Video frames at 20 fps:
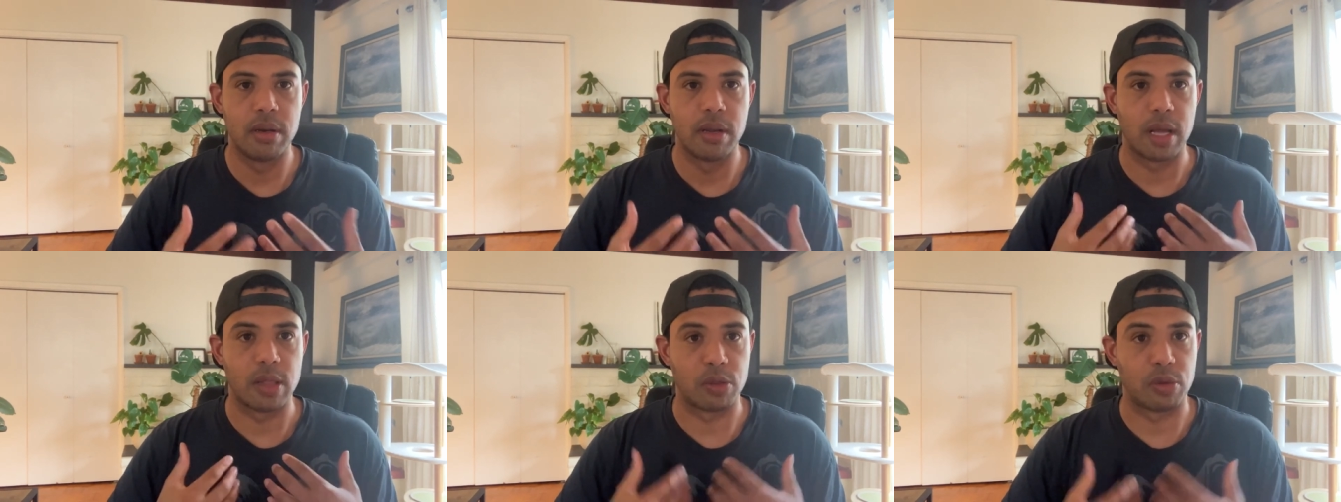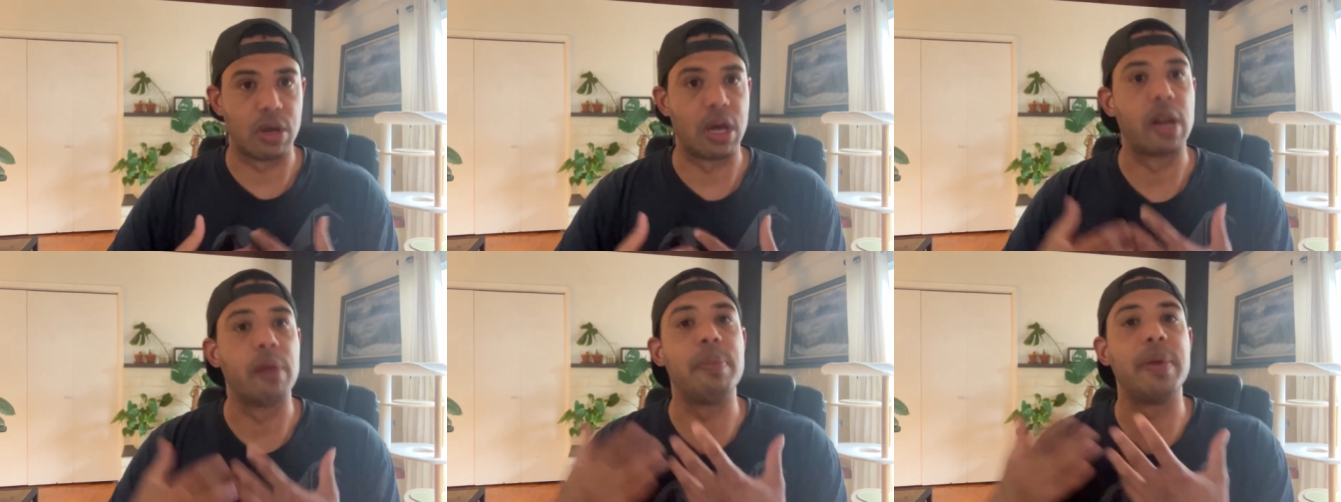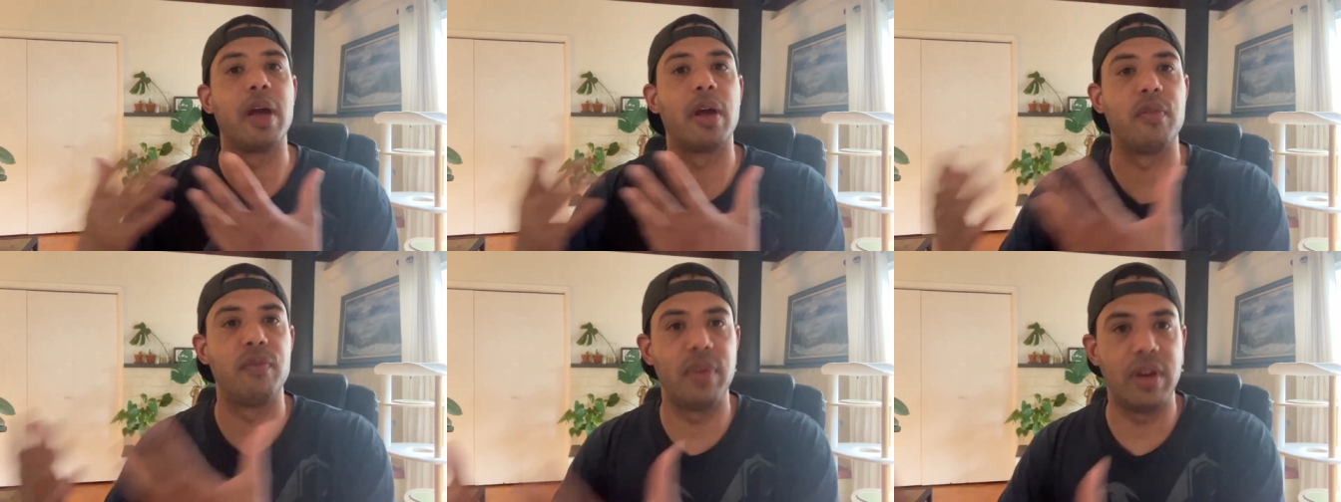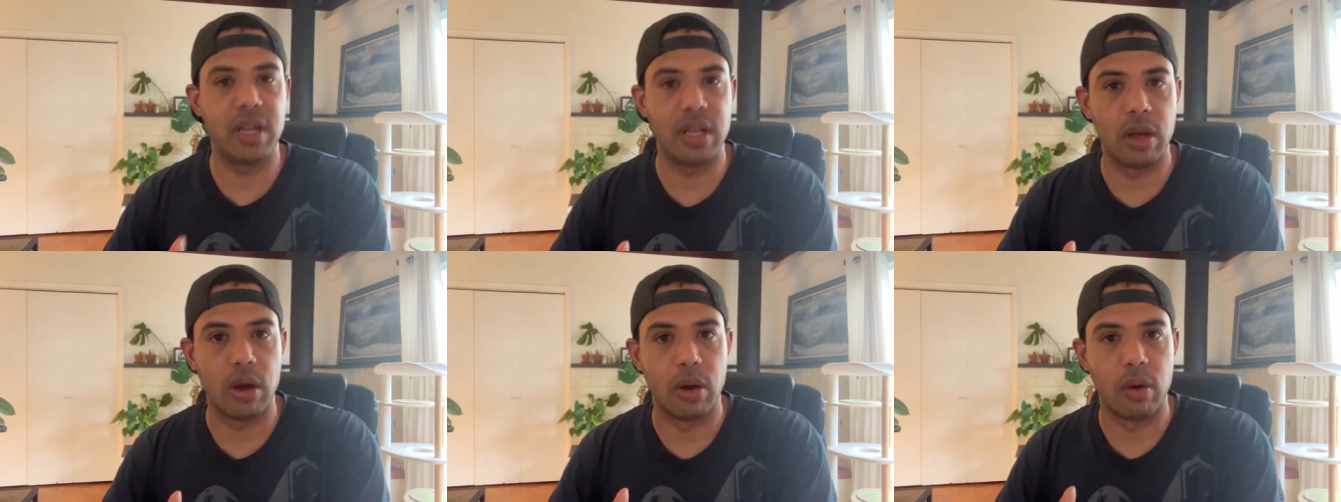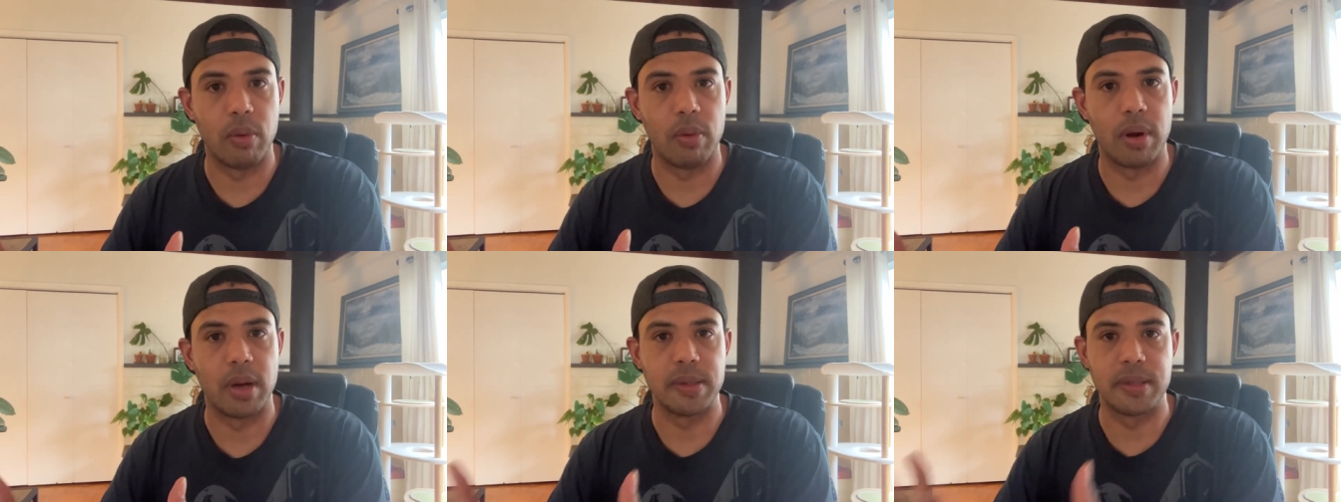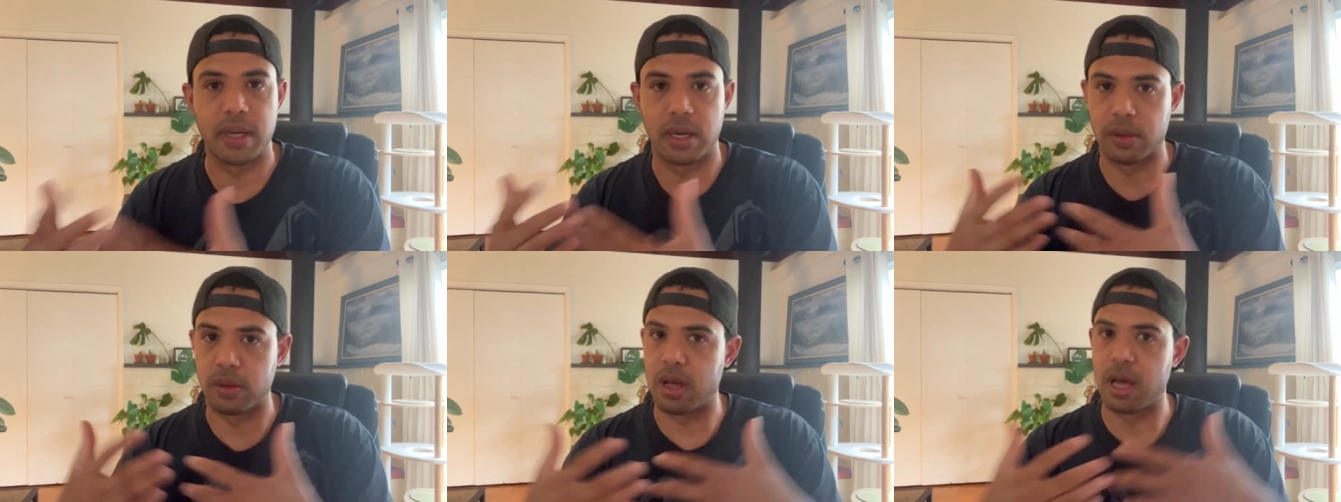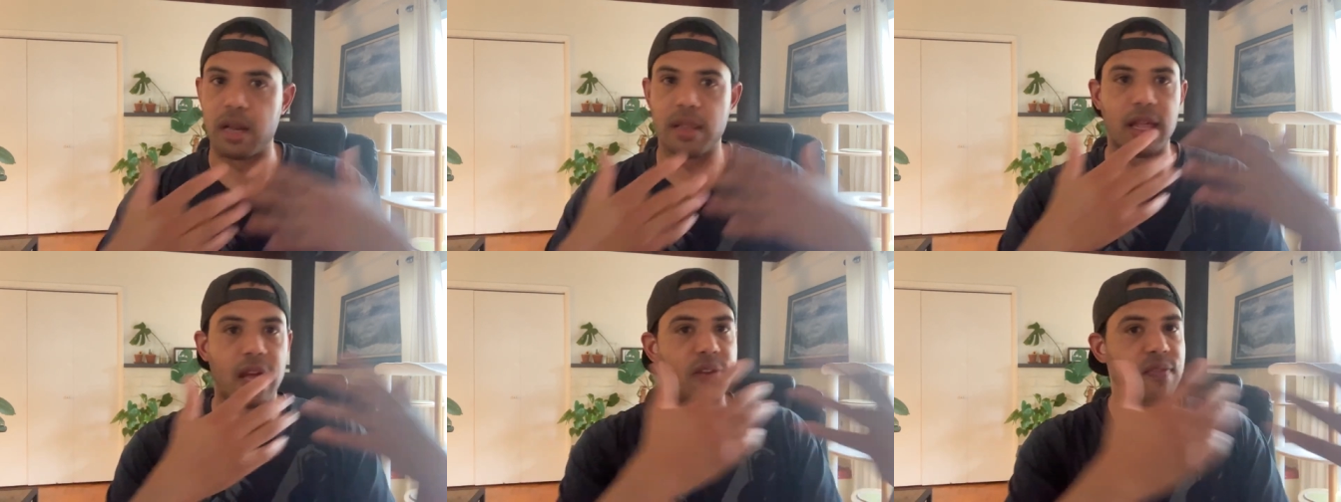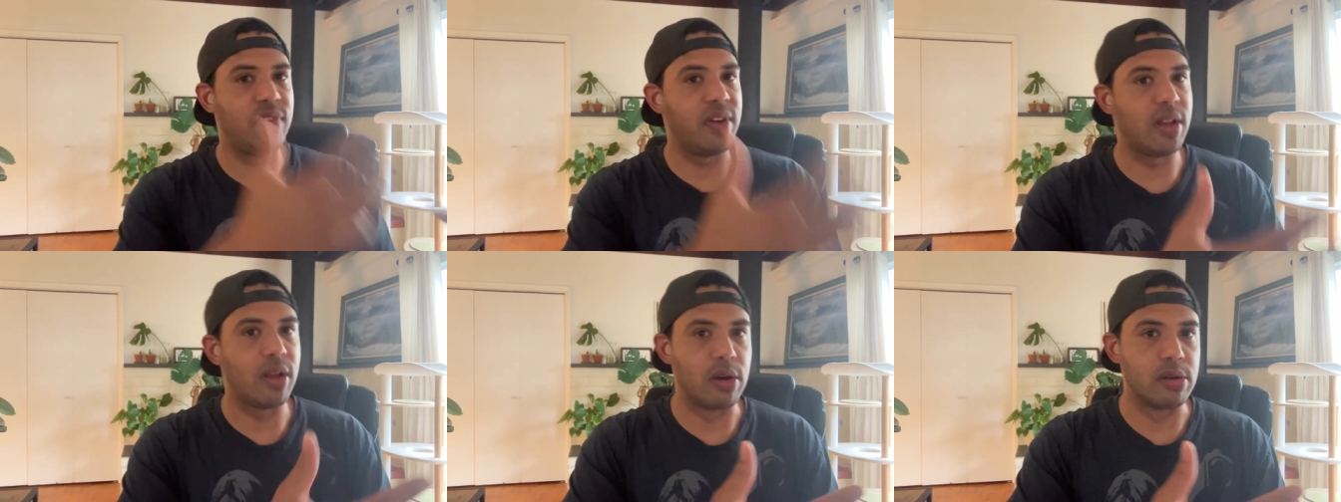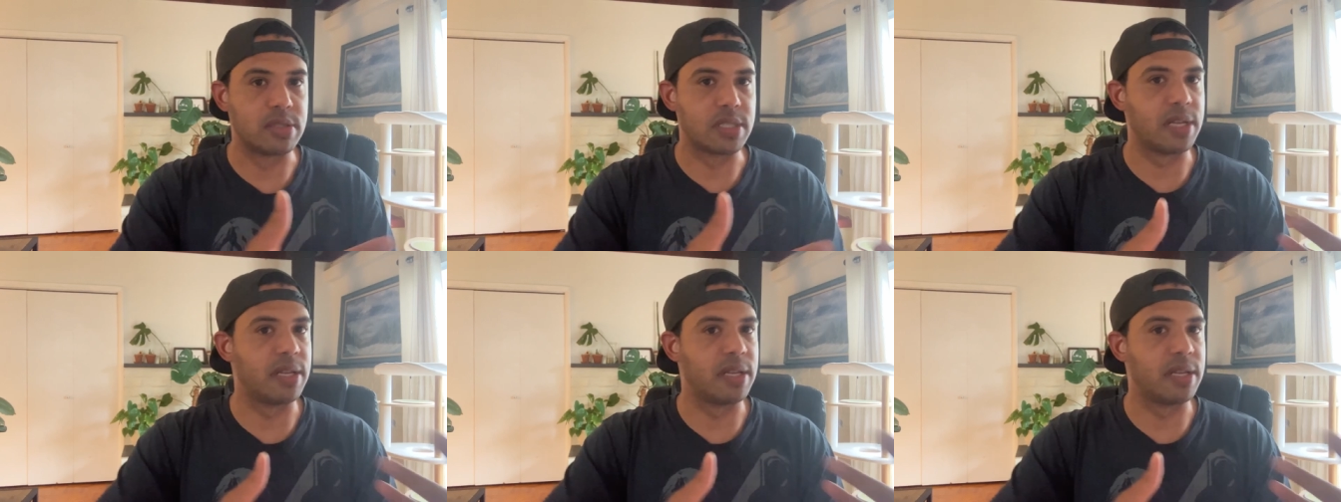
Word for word: I learned how to be on video. I did a lot of live videos.